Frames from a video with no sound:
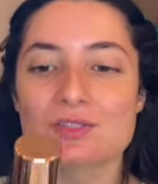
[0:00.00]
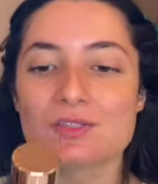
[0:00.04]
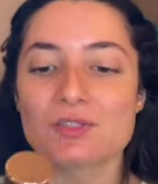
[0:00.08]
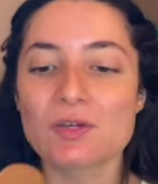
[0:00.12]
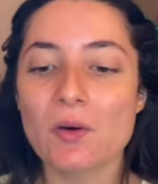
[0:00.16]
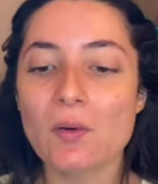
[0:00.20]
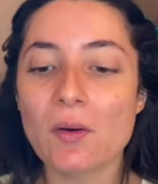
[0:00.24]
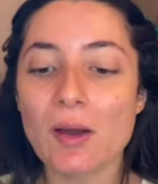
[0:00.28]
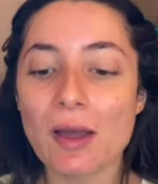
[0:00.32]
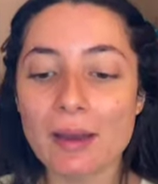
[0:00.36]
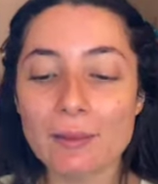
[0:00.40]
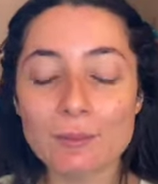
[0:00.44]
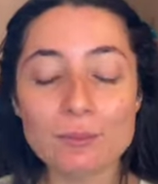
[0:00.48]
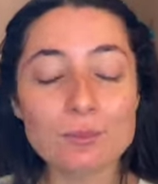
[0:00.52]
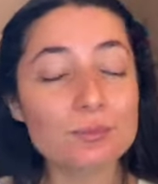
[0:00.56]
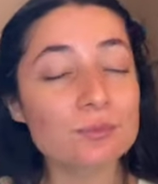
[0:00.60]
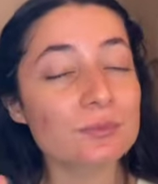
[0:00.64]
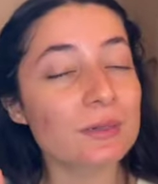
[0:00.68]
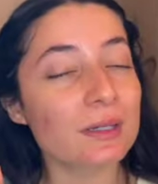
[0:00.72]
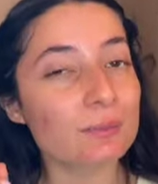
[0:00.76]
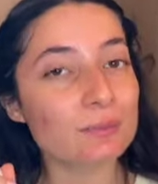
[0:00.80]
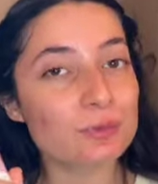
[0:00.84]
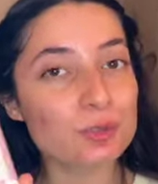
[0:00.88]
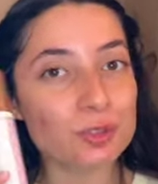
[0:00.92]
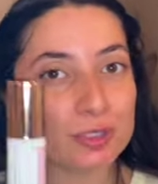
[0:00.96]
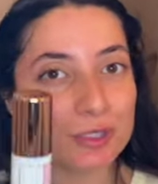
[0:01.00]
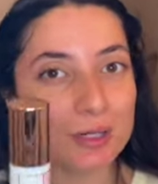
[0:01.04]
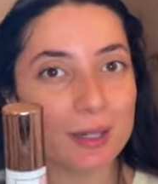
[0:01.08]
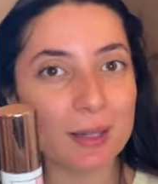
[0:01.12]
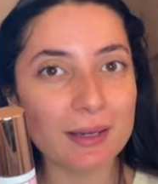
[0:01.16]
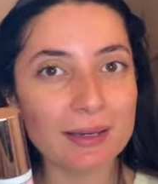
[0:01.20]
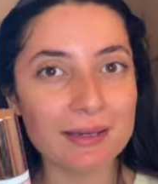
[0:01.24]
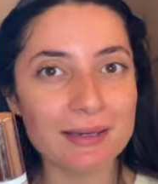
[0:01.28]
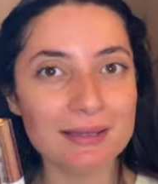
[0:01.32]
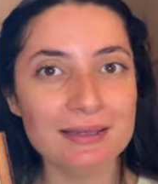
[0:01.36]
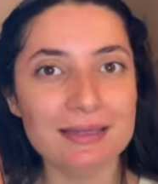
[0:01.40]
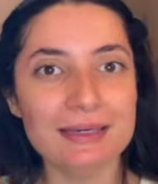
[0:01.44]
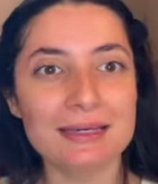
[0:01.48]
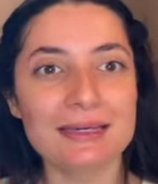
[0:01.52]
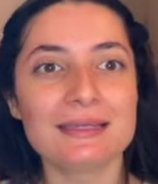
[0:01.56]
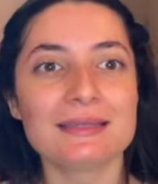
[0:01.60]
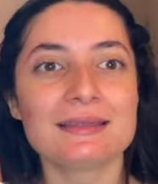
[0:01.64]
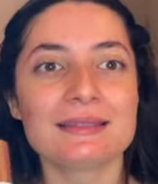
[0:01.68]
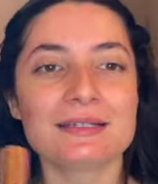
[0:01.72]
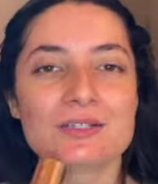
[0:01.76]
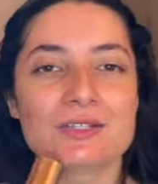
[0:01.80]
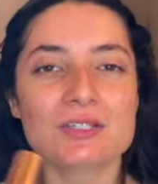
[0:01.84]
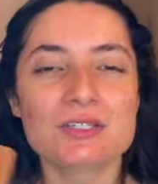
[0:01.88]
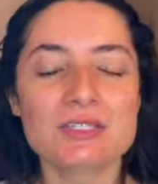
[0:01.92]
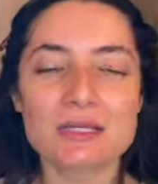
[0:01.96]
So I'm trying it.
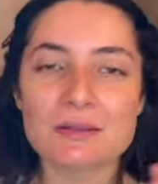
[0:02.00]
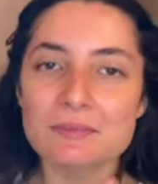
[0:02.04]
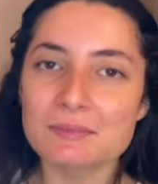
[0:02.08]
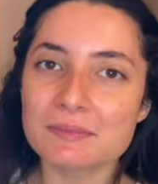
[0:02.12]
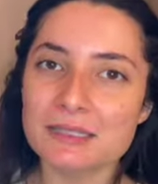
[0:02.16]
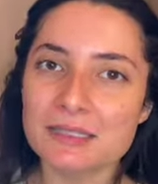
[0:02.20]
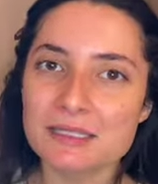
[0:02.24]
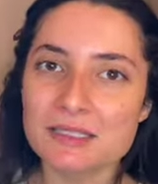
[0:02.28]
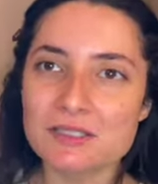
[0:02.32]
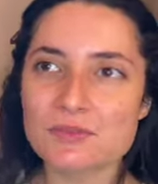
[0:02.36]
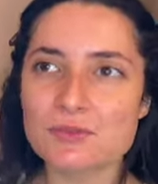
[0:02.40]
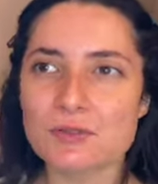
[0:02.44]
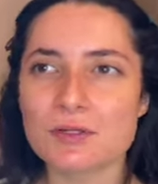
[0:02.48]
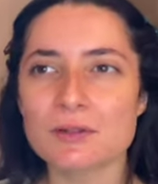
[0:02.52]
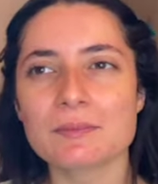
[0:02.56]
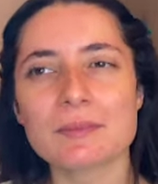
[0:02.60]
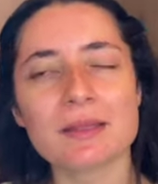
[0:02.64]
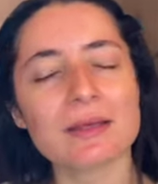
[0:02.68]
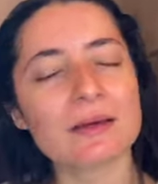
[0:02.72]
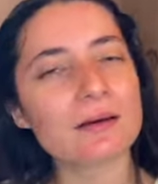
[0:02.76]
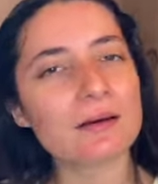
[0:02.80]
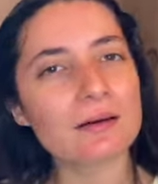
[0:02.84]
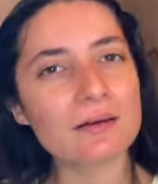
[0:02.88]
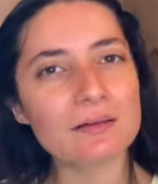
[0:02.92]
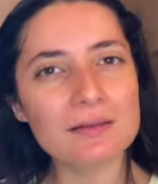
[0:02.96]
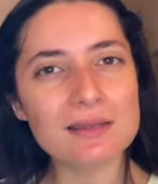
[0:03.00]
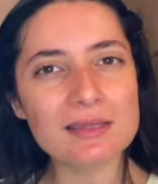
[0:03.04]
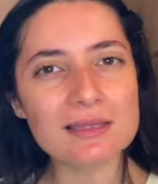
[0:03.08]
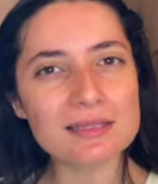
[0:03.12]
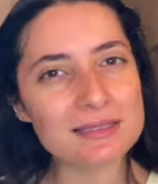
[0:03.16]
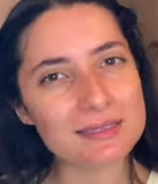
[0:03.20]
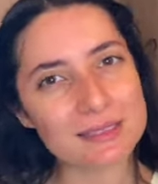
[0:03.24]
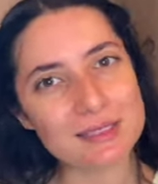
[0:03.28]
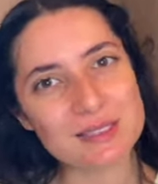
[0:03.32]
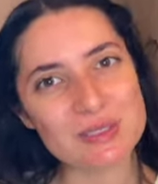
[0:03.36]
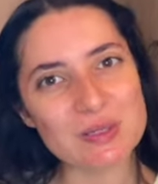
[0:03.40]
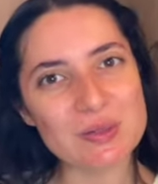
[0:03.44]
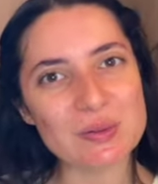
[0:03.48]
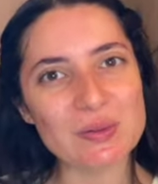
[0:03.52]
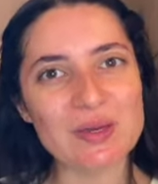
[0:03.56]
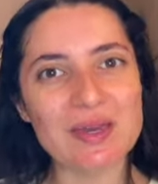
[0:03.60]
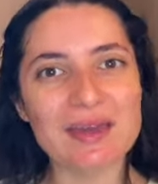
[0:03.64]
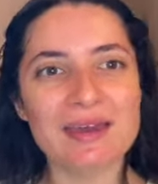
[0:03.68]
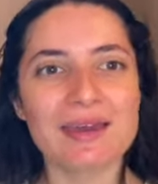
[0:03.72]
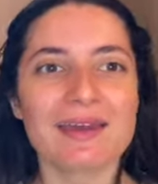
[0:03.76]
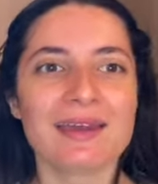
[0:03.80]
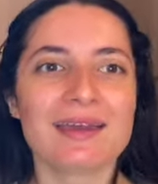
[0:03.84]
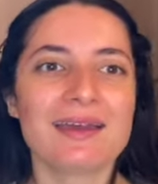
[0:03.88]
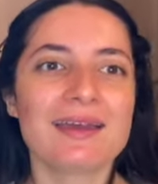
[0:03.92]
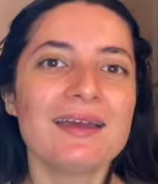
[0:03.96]
There's some days where I'm like, oh, this is
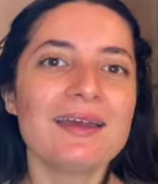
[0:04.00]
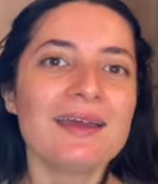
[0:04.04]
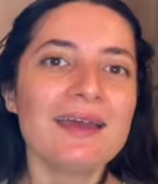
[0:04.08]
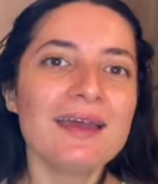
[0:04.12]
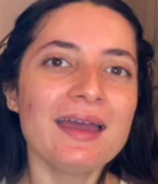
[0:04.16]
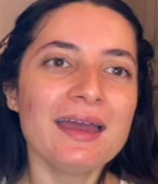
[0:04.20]
okay.